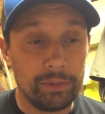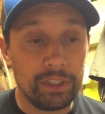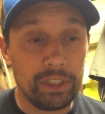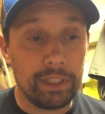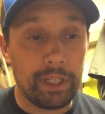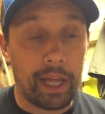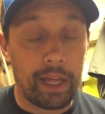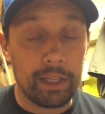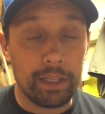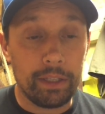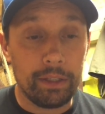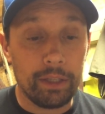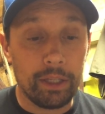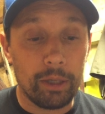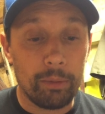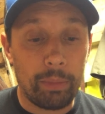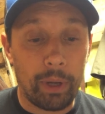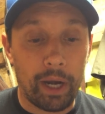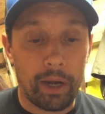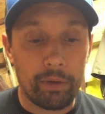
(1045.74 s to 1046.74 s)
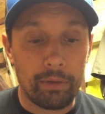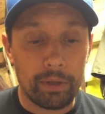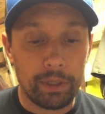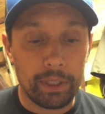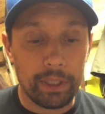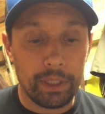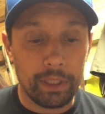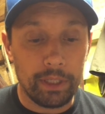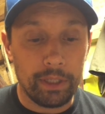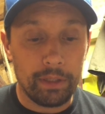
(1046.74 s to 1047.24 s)
today that
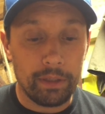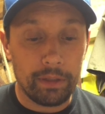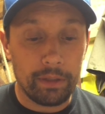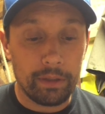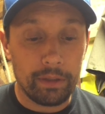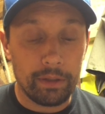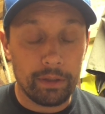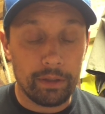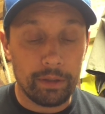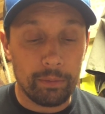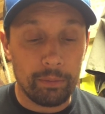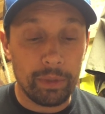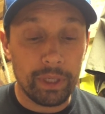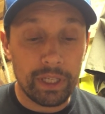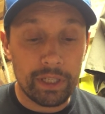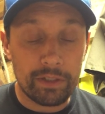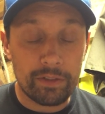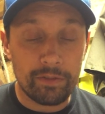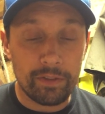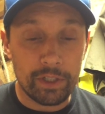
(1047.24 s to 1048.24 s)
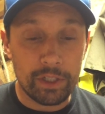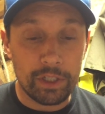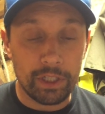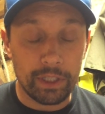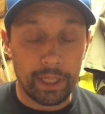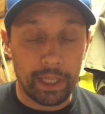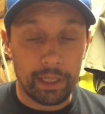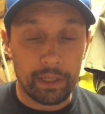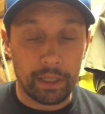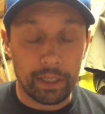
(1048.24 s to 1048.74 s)
apparently the biggest fish
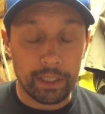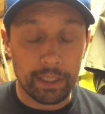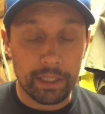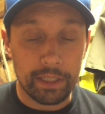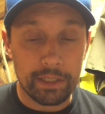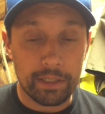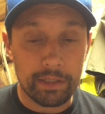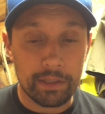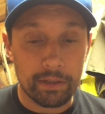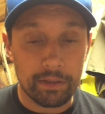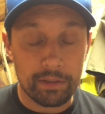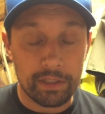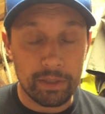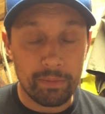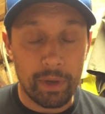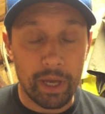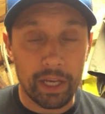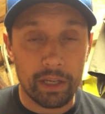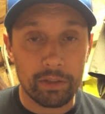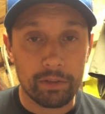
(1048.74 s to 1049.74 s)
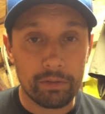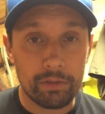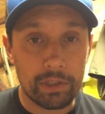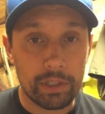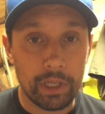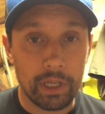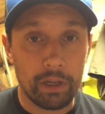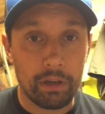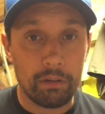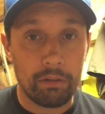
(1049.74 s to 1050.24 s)
in that lake is 30 pounds.
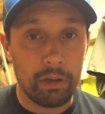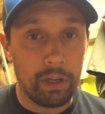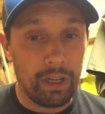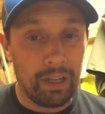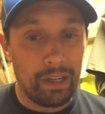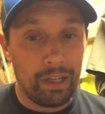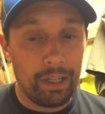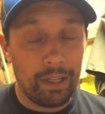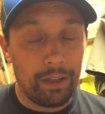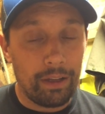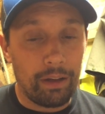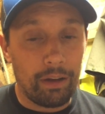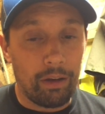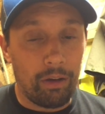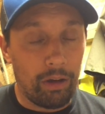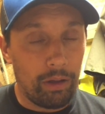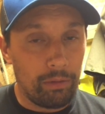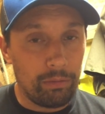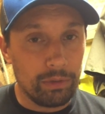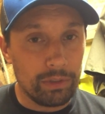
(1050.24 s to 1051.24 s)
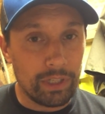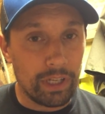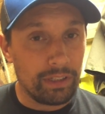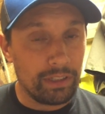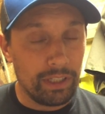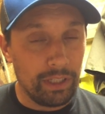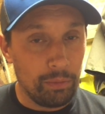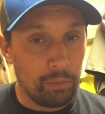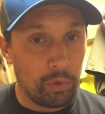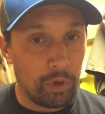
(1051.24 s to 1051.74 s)
Now, I was
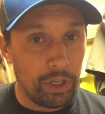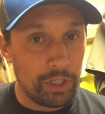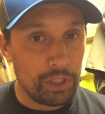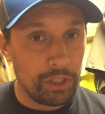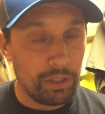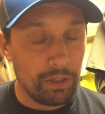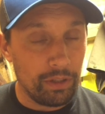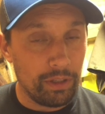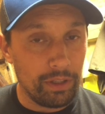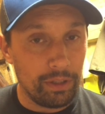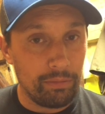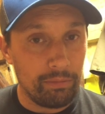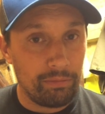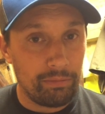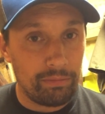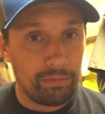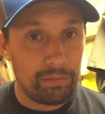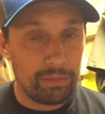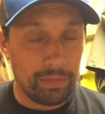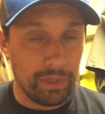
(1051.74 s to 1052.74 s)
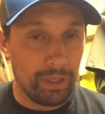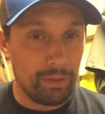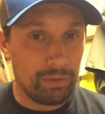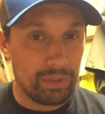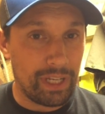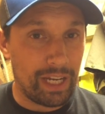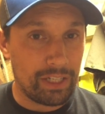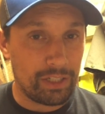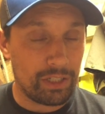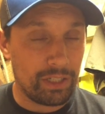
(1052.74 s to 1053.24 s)
under the impression that it
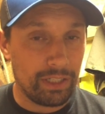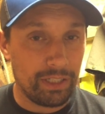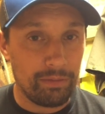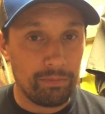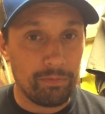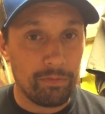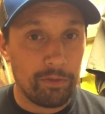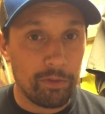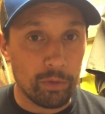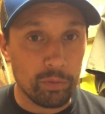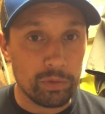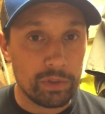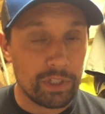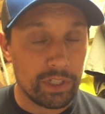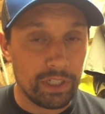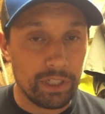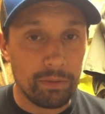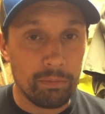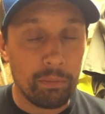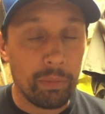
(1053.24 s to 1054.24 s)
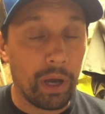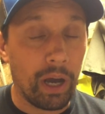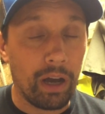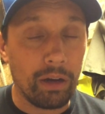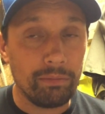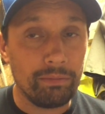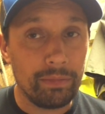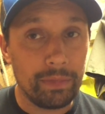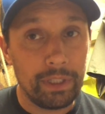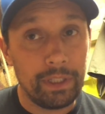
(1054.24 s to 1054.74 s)
was actually 40,
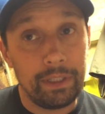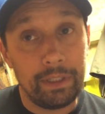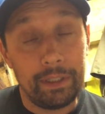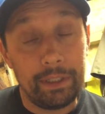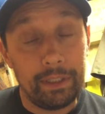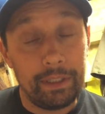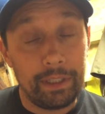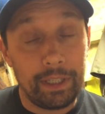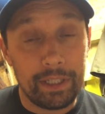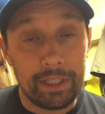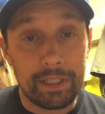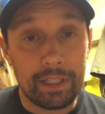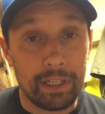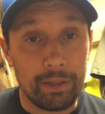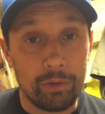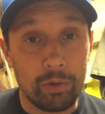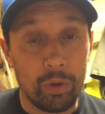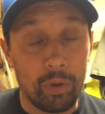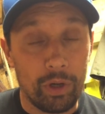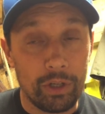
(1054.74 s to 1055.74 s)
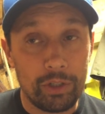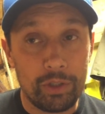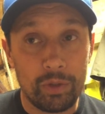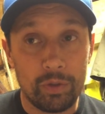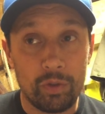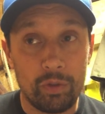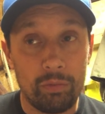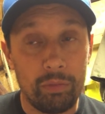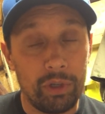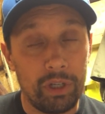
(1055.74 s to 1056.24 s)
but he seemed quite
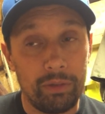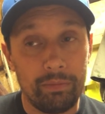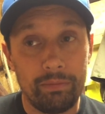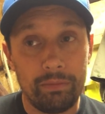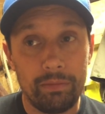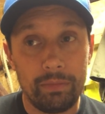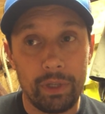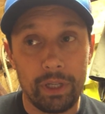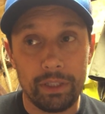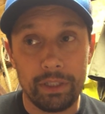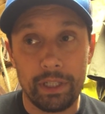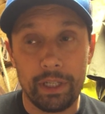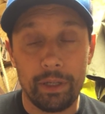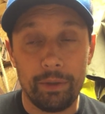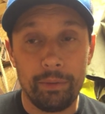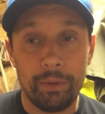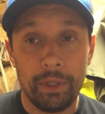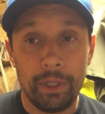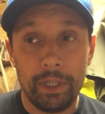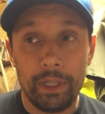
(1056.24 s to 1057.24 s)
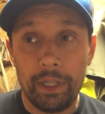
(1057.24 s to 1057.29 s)
sure, but I don't know.